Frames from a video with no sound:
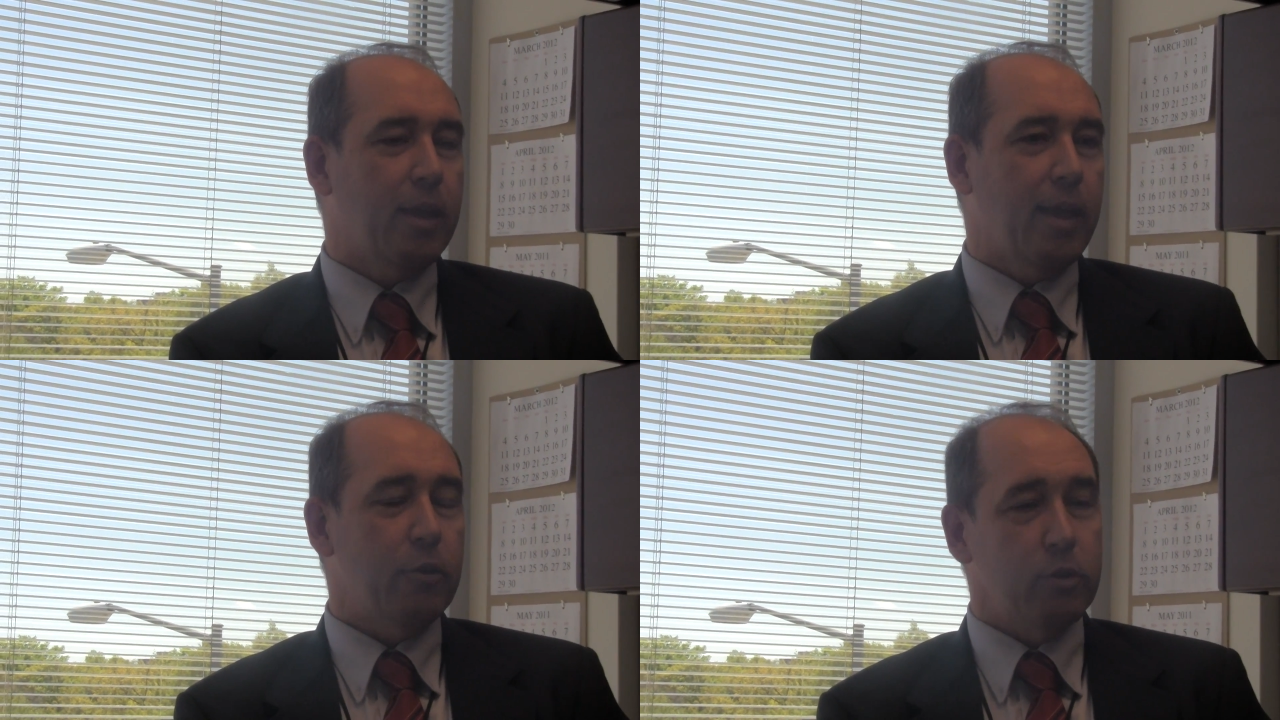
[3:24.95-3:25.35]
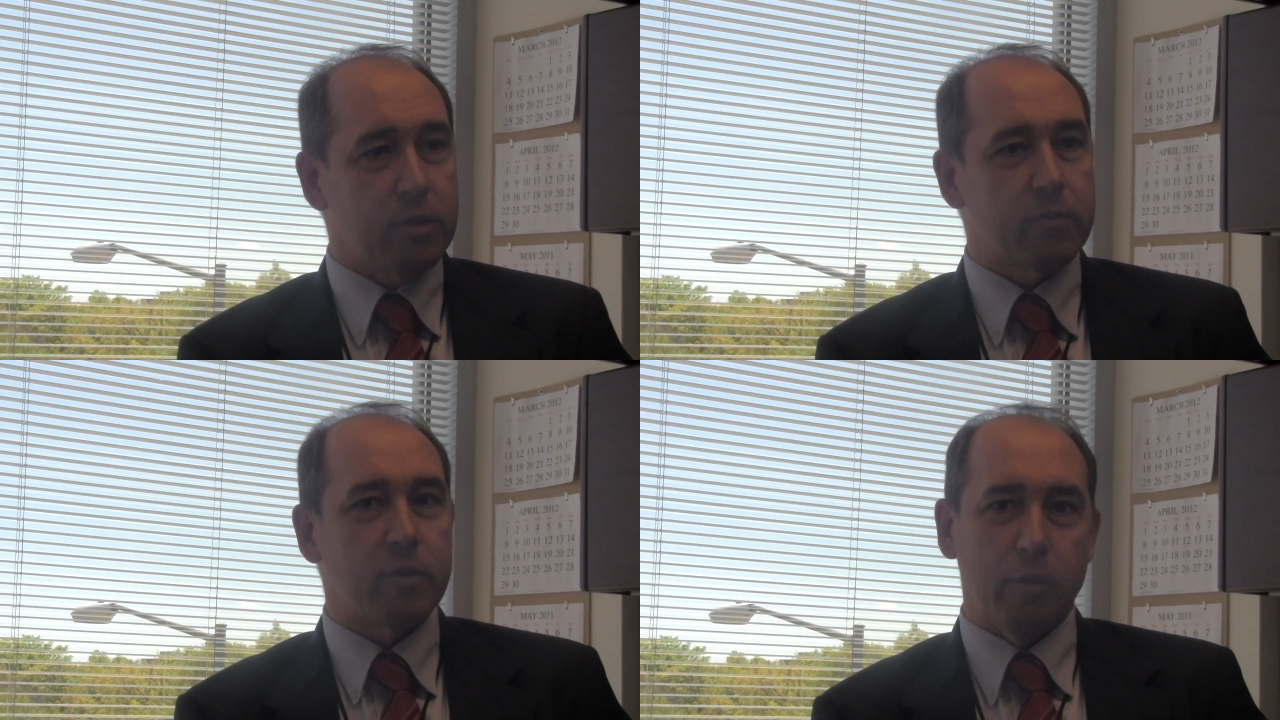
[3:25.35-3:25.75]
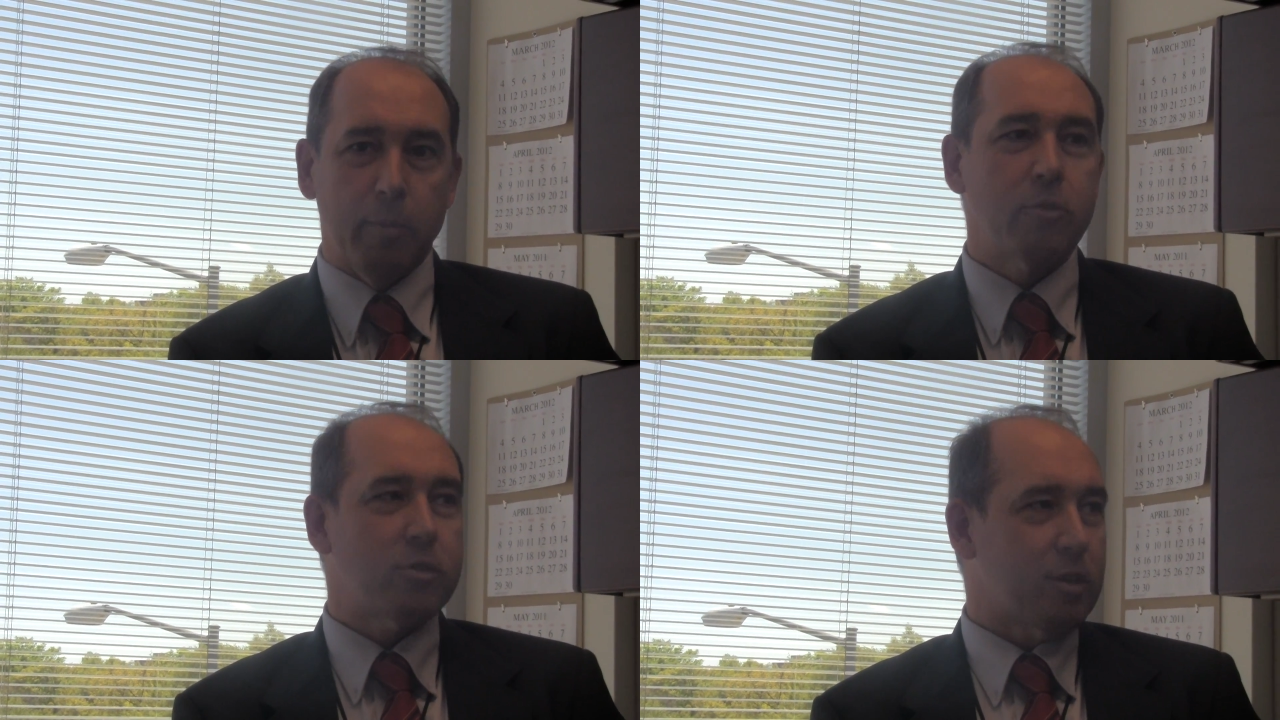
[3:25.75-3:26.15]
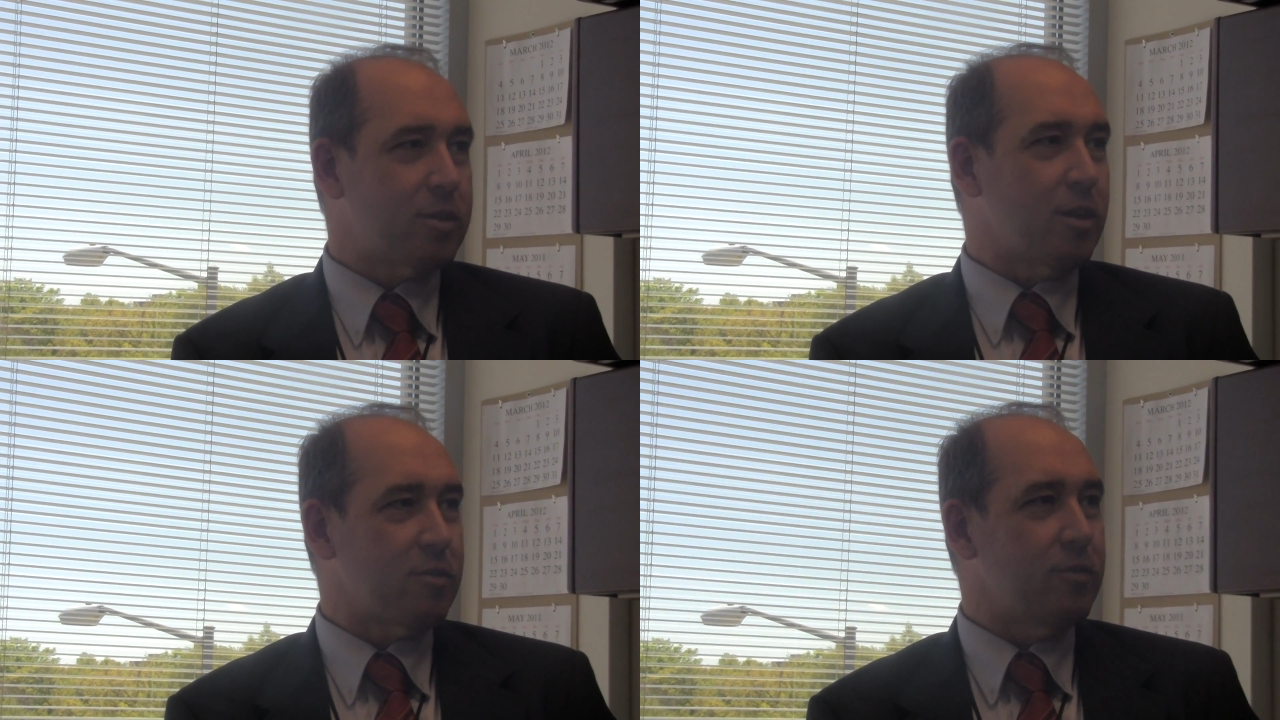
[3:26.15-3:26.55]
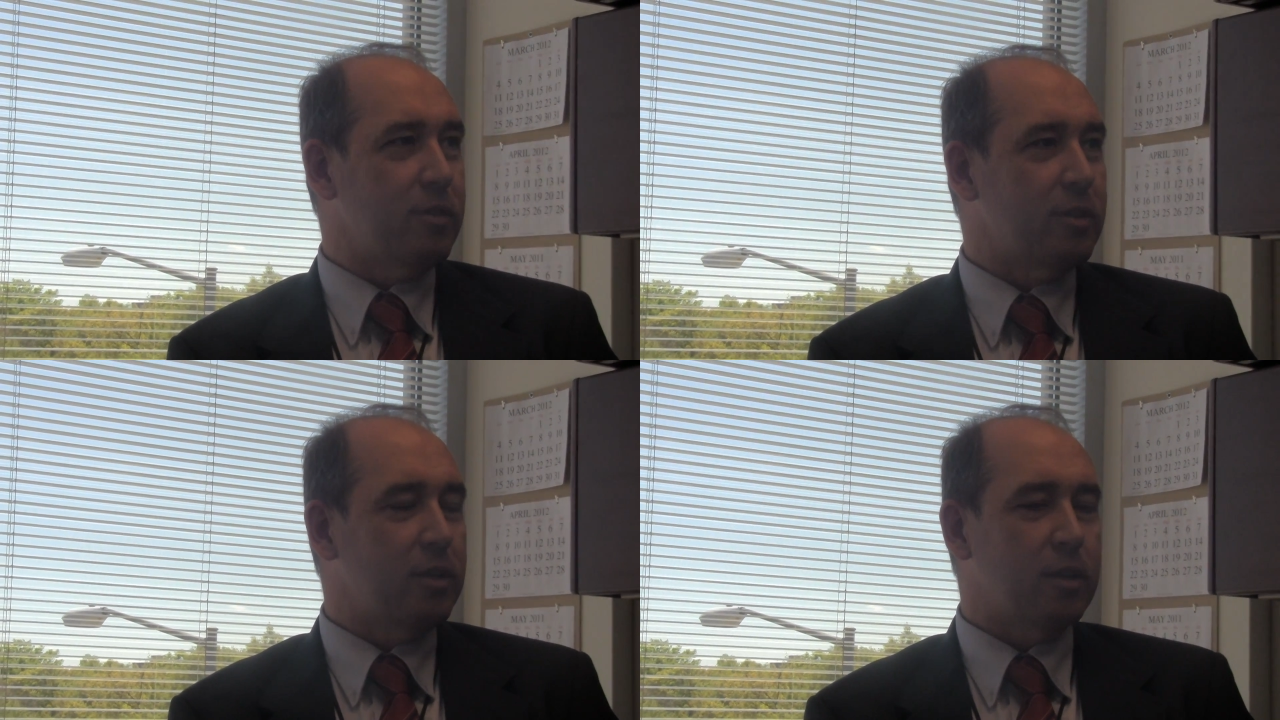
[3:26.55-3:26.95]
and only if they're the most
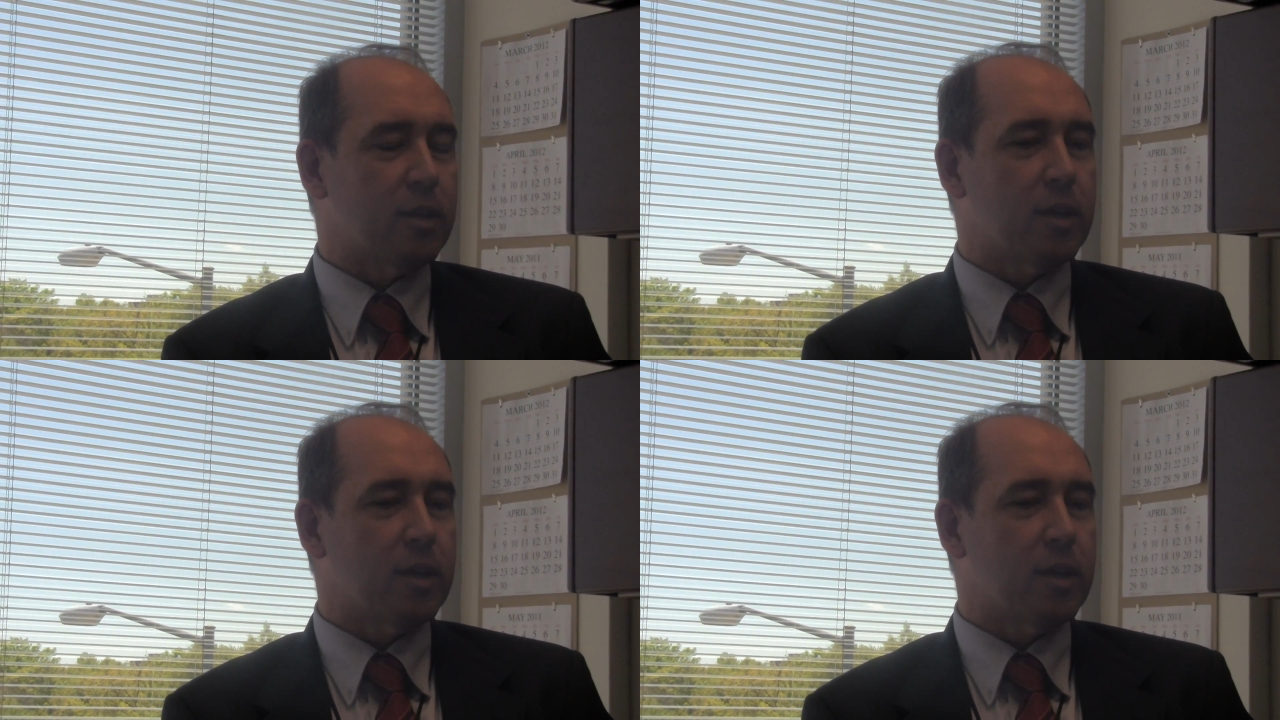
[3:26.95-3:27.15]
successful in a